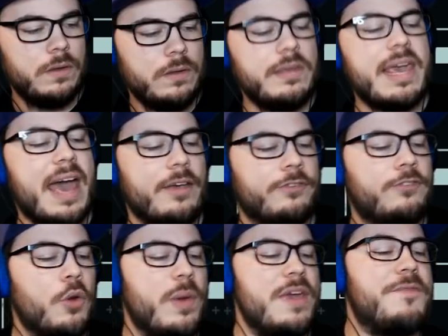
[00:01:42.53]
Yeah,
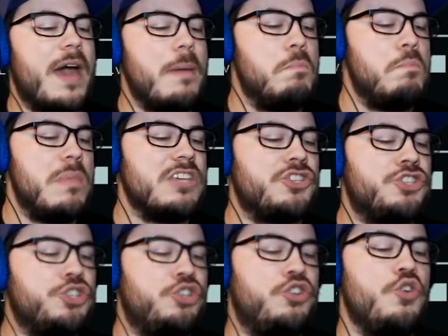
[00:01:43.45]
so if I miss
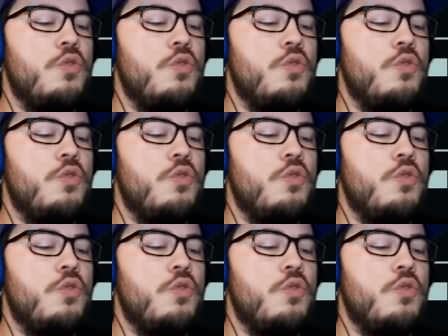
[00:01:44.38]
too